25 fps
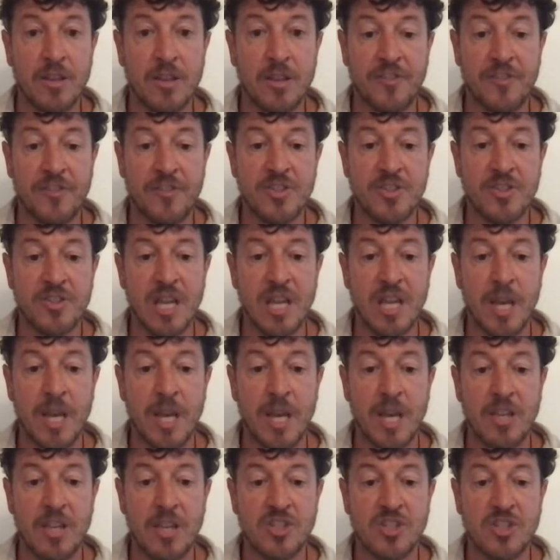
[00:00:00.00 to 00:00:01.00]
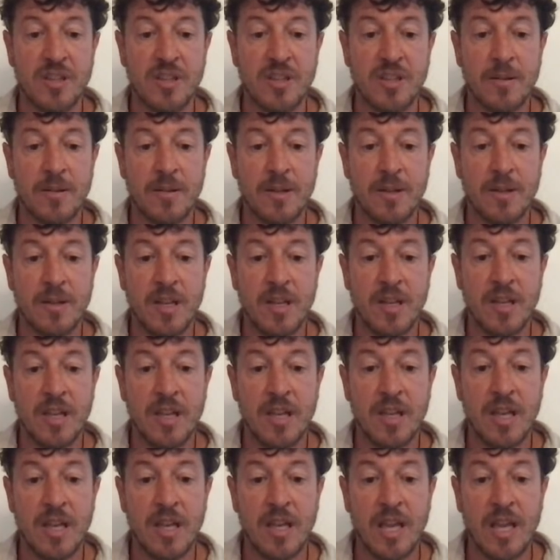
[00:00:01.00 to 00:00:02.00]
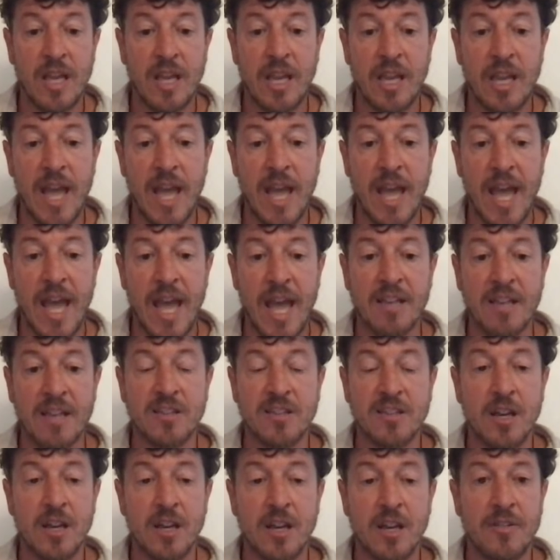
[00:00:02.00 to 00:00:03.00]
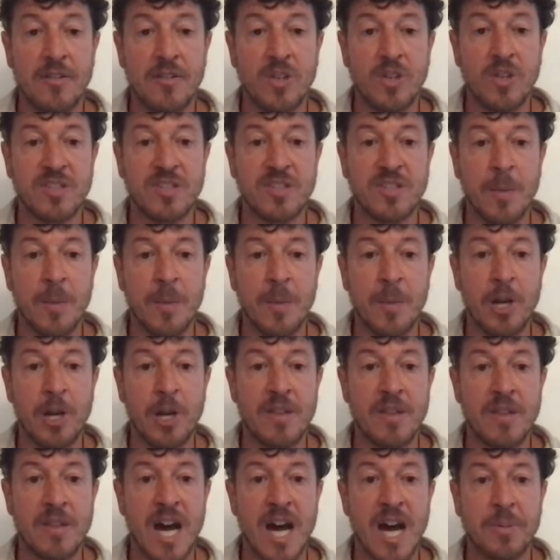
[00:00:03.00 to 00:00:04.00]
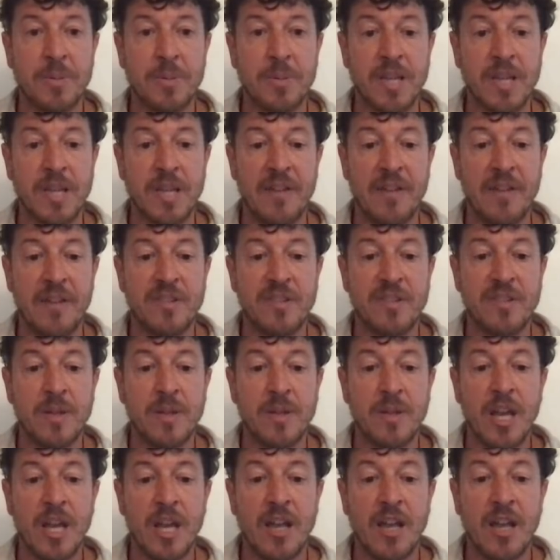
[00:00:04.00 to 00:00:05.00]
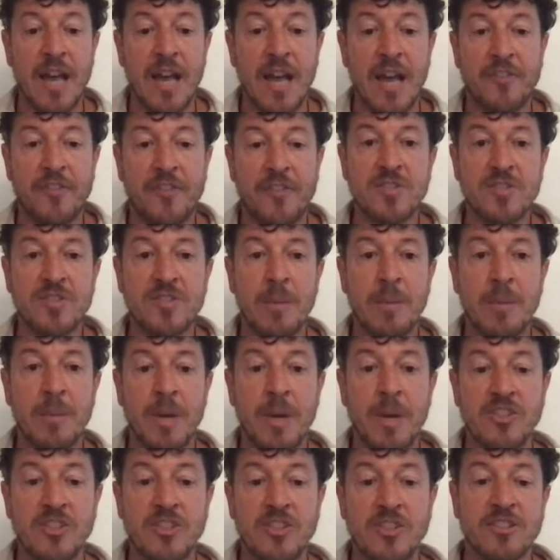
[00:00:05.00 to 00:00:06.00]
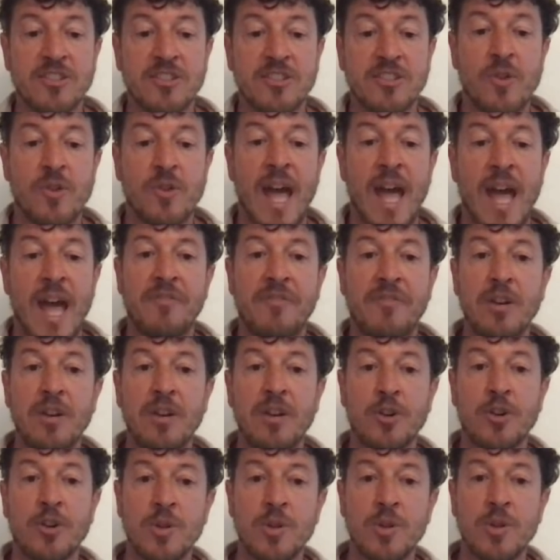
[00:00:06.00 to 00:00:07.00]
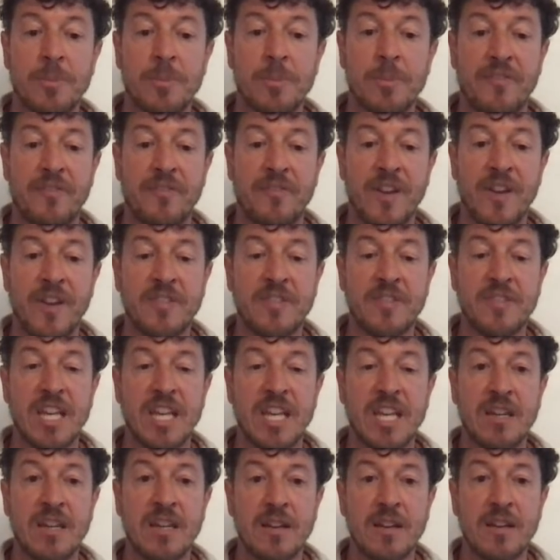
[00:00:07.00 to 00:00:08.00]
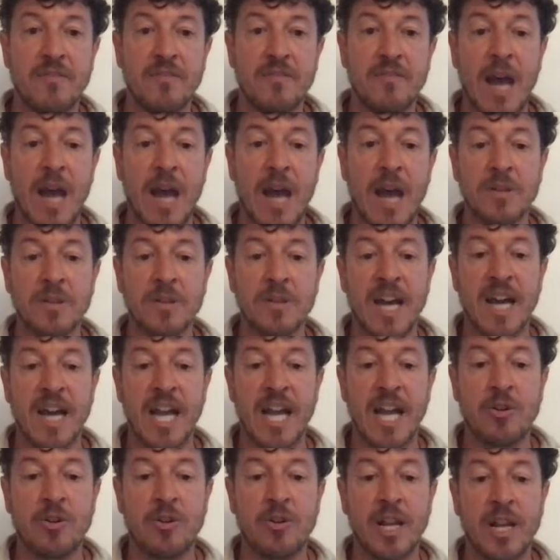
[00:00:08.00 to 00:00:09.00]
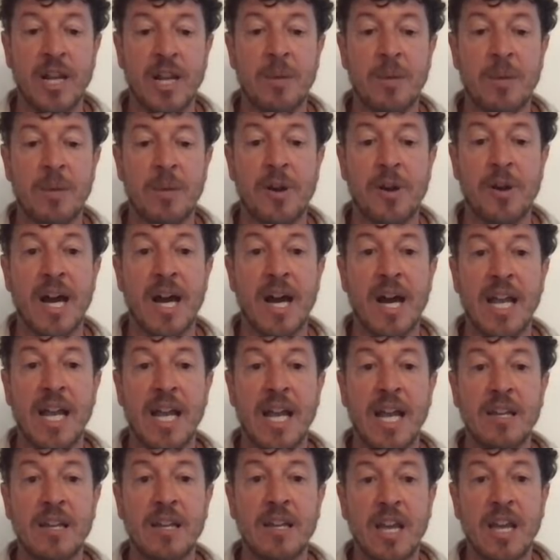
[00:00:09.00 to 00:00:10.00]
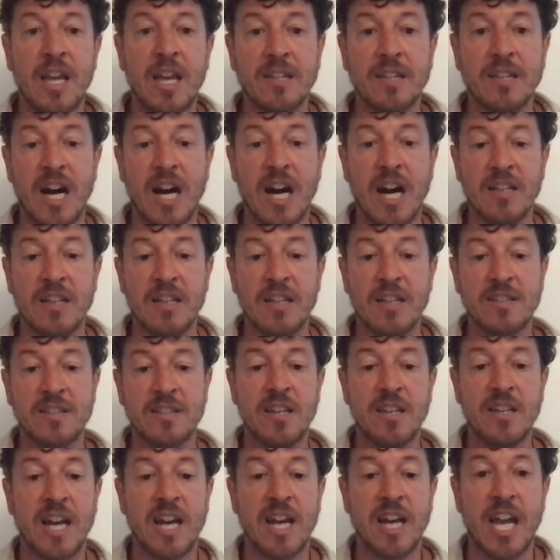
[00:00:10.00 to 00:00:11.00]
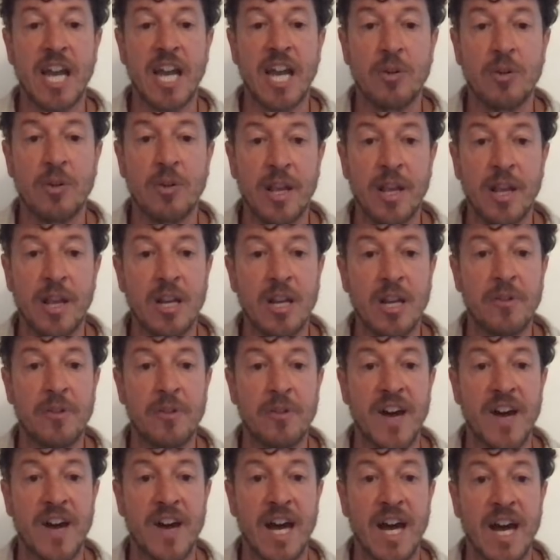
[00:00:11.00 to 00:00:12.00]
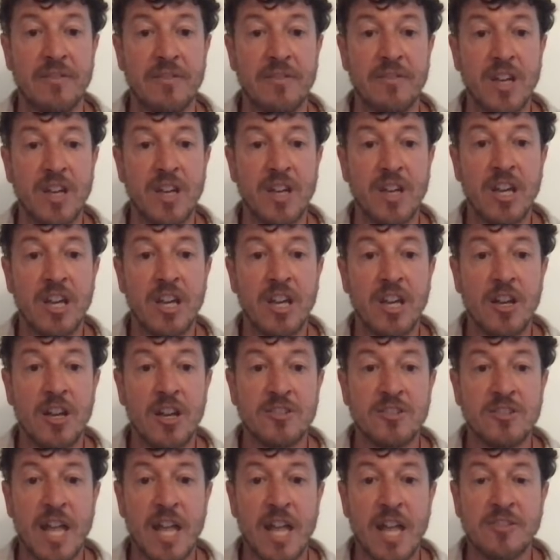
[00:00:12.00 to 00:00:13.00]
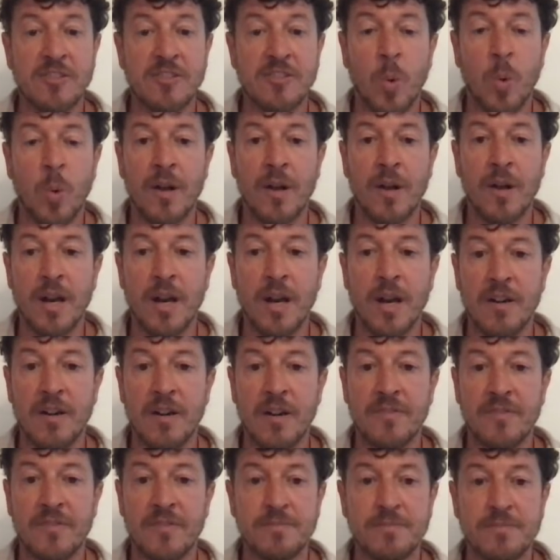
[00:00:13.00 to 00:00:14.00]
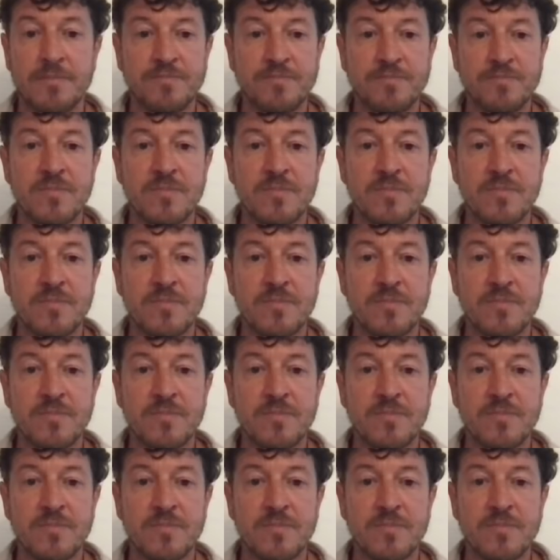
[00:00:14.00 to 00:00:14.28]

the first image, which is up here in the top left, that first image has grapheme root number 15, vowel diacritic number 9, and consonant diacritic number 5. So that's one of